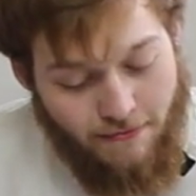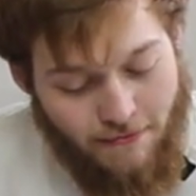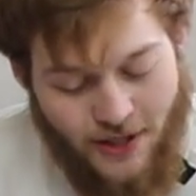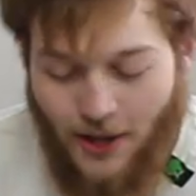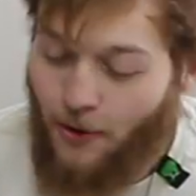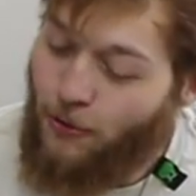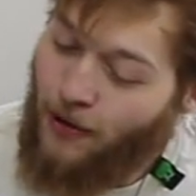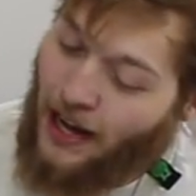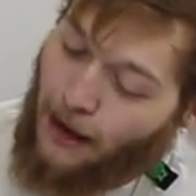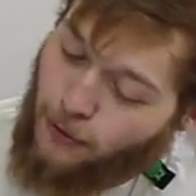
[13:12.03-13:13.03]
So
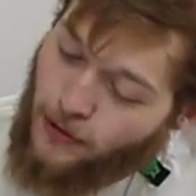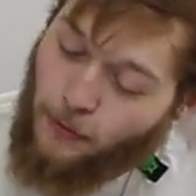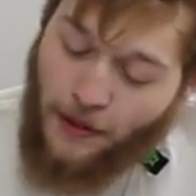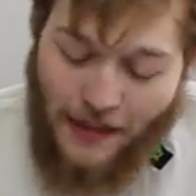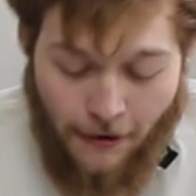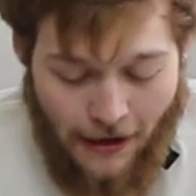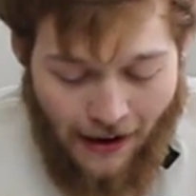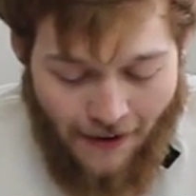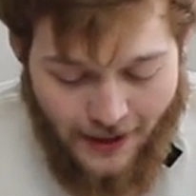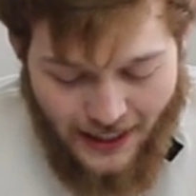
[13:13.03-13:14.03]
I will without a doubt
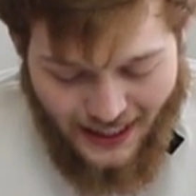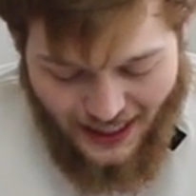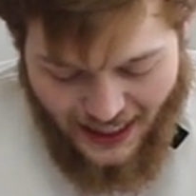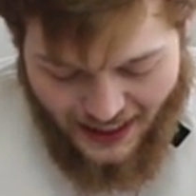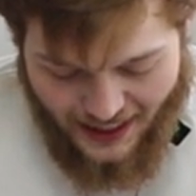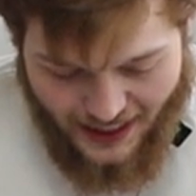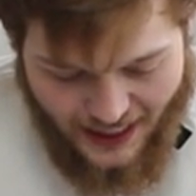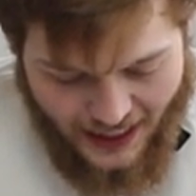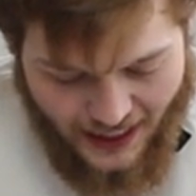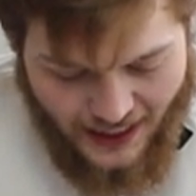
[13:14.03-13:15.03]
have to listen to this and
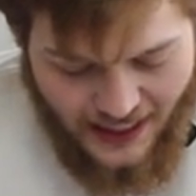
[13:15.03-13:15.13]
see